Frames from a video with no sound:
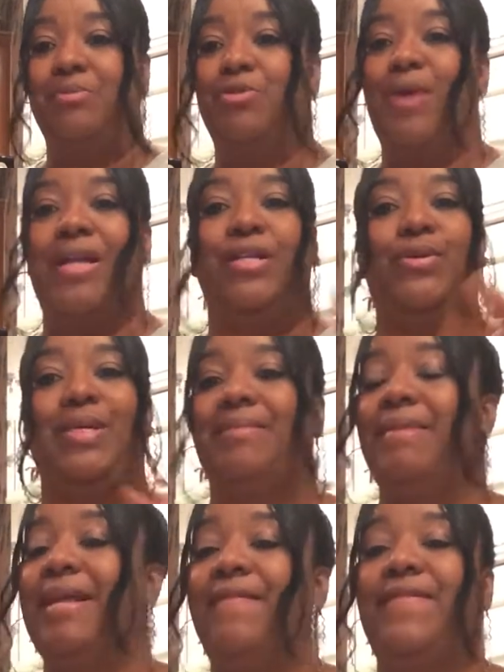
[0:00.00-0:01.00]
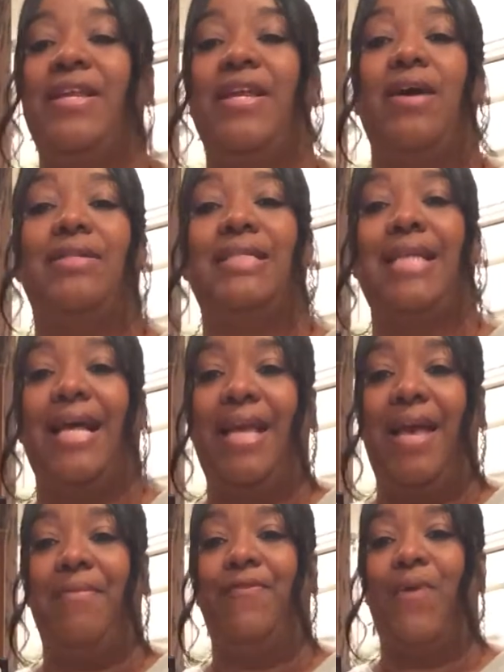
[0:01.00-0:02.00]
I'm trying to do as many videos as I
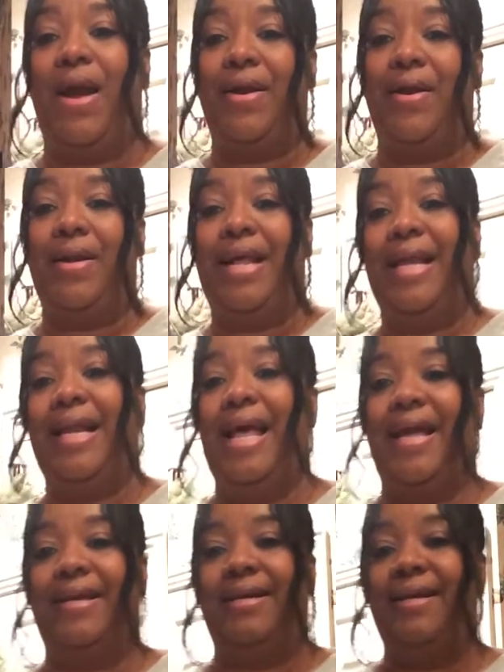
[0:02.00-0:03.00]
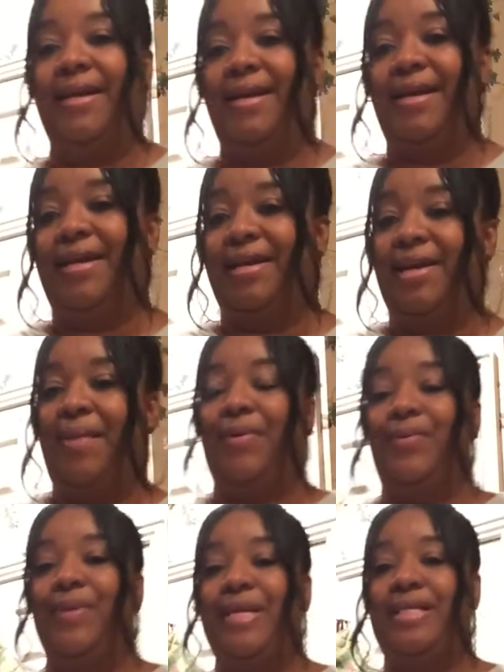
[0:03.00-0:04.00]
can before I go to Atlanta in a couple
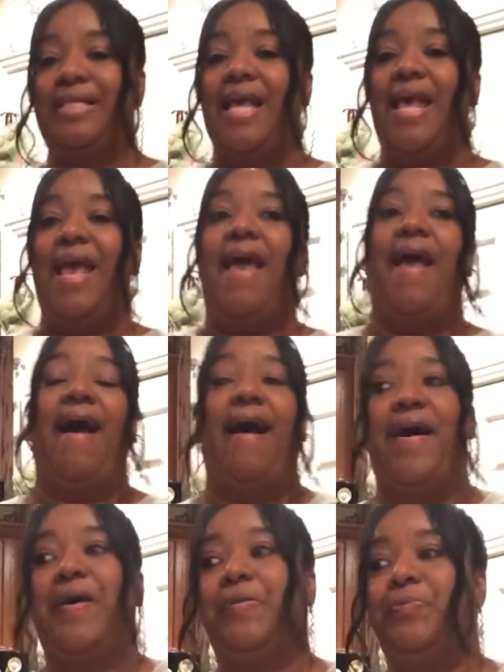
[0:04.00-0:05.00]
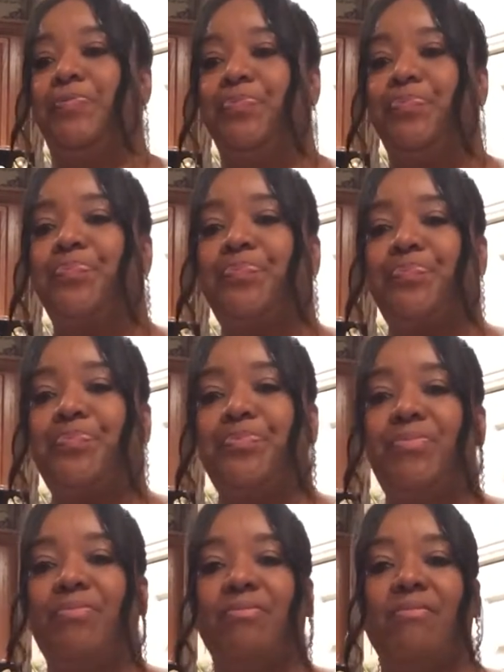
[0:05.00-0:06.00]
of weeks. Um,
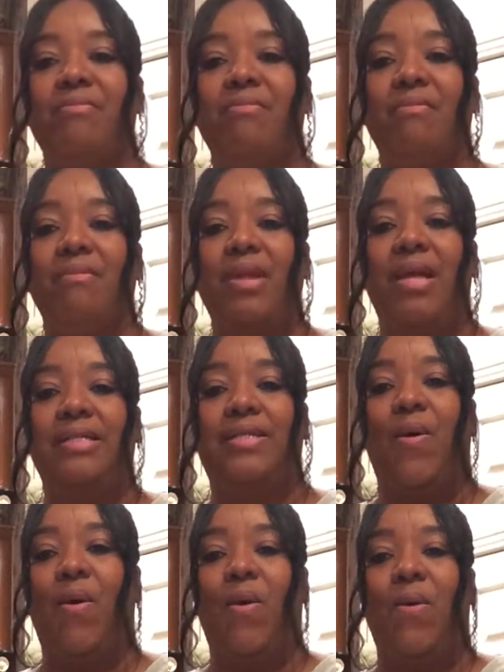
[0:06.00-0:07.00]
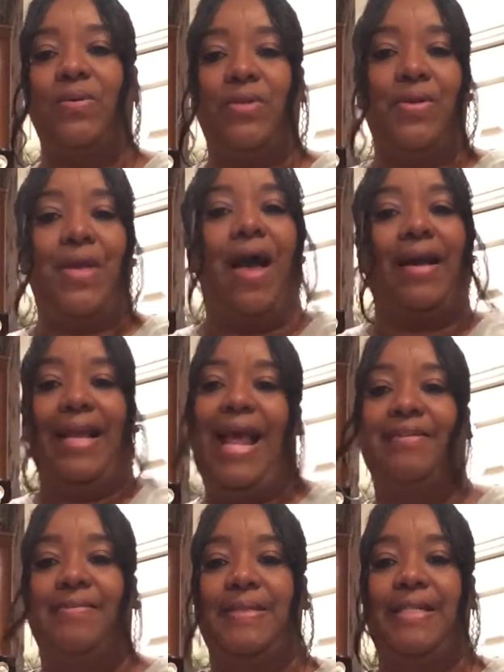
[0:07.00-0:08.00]
so so y'all can
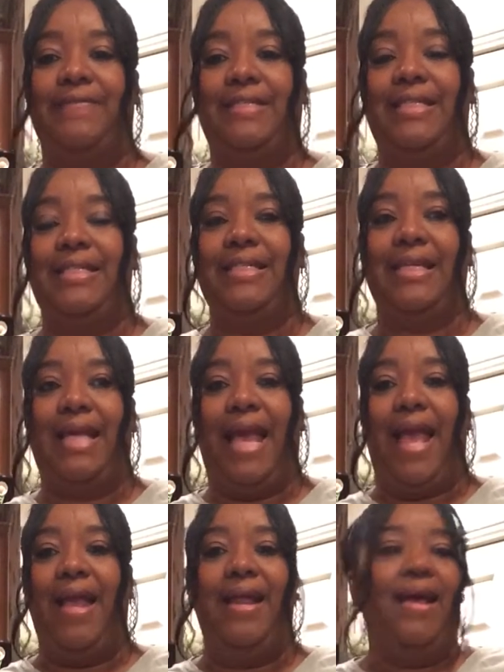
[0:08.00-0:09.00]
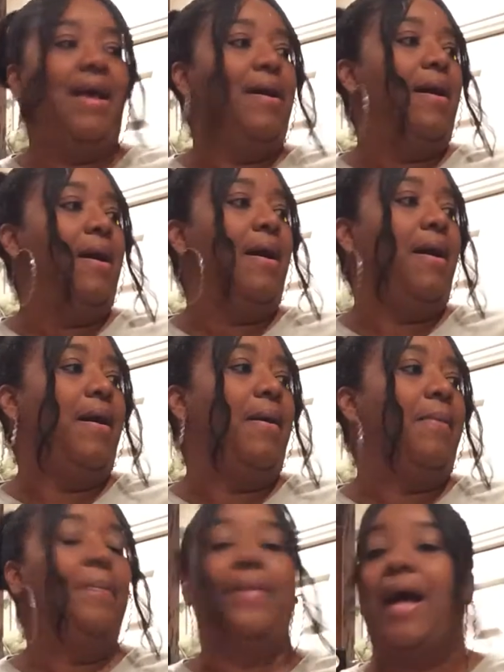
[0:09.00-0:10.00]
have some stuff to look at.
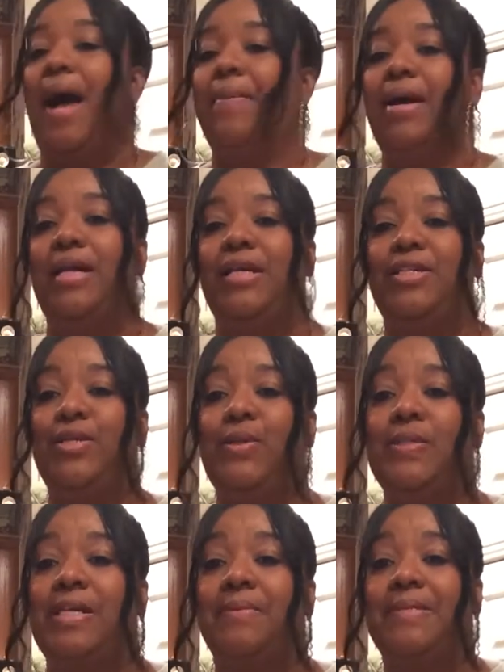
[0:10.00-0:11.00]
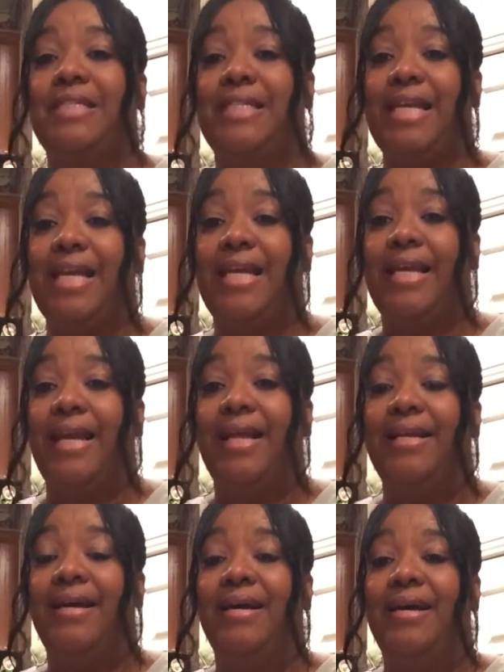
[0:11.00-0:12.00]
Um, I'm gonna do some
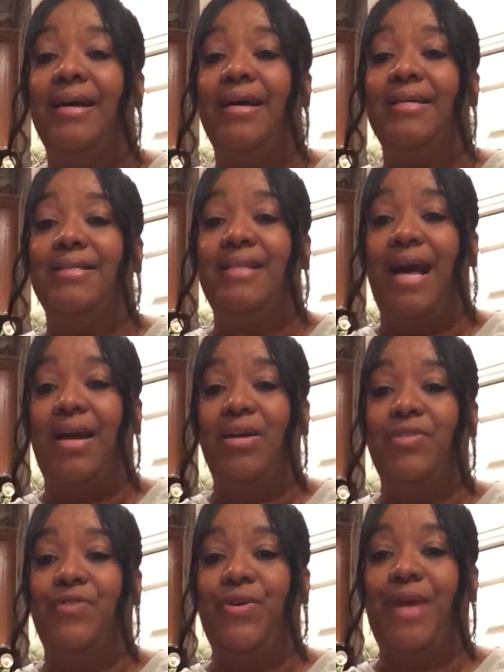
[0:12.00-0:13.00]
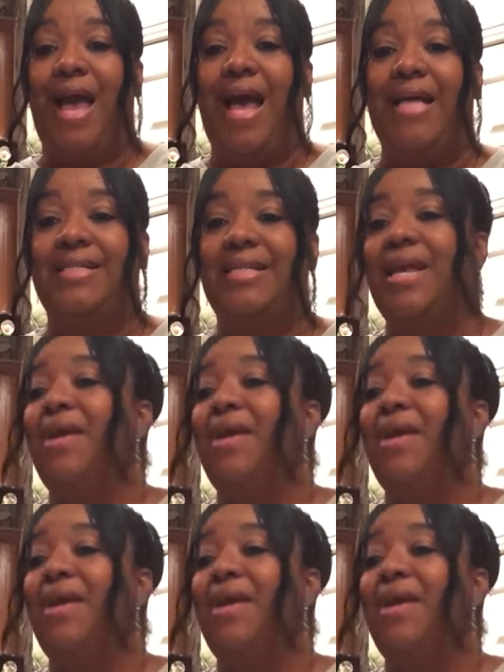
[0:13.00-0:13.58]
chicken tacos for you guys.